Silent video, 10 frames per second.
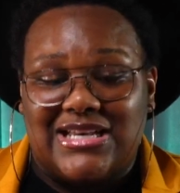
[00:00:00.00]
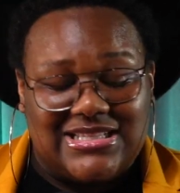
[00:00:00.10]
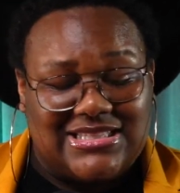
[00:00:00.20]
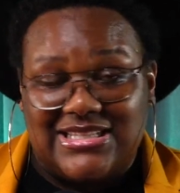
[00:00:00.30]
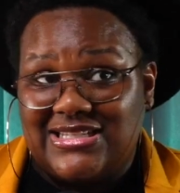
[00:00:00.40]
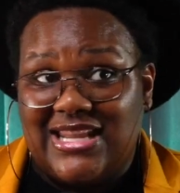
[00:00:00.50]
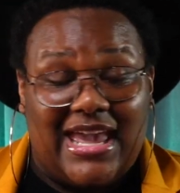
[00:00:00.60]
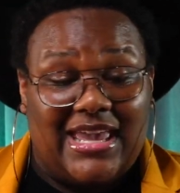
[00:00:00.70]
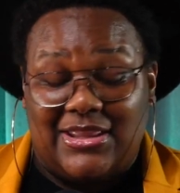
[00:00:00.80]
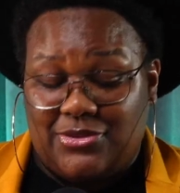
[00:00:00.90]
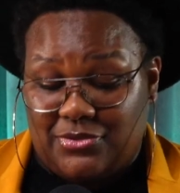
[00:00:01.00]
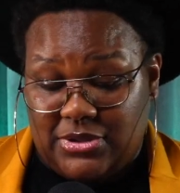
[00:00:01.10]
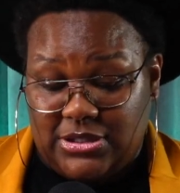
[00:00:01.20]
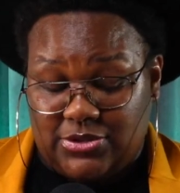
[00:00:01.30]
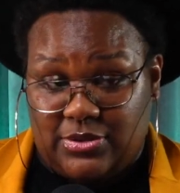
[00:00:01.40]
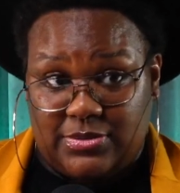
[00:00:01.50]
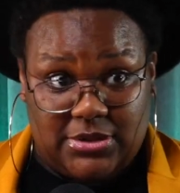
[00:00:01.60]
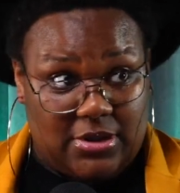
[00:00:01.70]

us today through these scripture